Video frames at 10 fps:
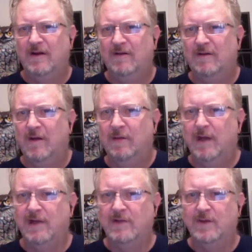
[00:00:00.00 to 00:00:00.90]
Robert
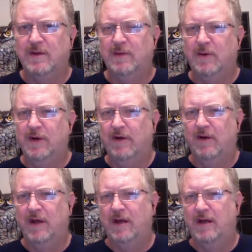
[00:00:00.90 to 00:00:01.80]
Dixon with the bow and arrow.
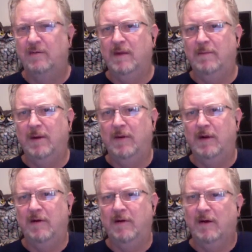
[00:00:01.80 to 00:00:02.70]
Yeah, I got my bow and
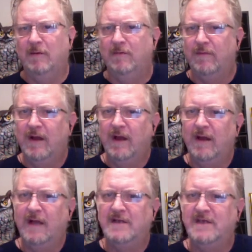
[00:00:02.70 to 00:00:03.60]
arrow up.
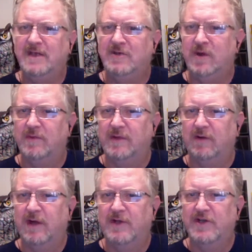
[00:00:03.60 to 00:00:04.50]
Let's see. Trump did a
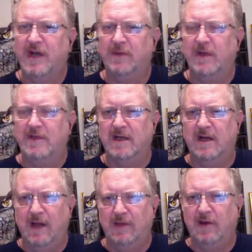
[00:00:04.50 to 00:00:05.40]
great job last night.
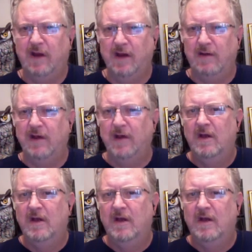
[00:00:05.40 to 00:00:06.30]
I thought,
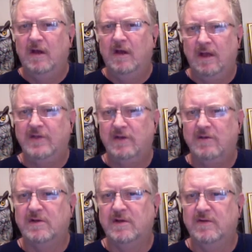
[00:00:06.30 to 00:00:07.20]
yes,
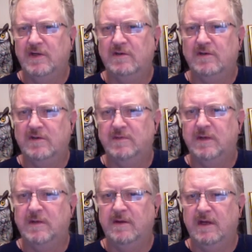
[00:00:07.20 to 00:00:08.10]
it was Joseph
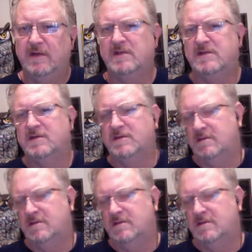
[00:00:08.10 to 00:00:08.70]
Smith. Yes.